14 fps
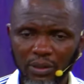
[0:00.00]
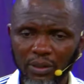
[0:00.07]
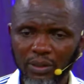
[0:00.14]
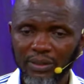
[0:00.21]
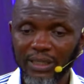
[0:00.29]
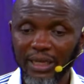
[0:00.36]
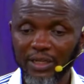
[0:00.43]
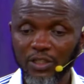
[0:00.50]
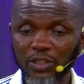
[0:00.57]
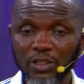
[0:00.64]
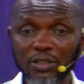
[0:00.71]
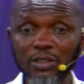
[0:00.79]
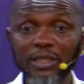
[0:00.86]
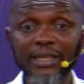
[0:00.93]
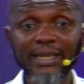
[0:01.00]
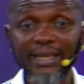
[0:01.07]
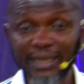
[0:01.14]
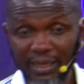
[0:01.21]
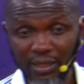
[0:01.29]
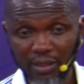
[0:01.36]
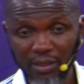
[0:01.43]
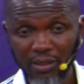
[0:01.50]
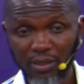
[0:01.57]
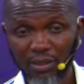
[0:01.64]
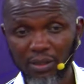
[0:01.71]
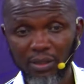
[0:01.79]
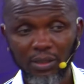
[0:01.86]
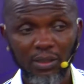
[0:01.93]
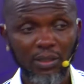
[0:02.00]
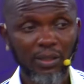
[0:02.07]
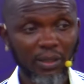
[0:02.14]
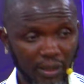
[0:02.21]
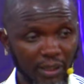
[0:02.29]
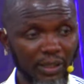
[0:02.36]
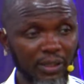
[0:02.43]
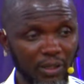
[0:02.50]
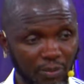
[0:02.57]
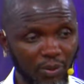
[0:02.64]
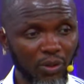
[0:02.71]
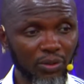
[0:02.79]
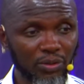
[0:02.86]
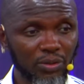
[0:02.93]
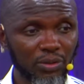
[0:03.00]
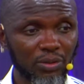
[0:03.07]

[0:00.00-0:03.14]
There is healing in the blood.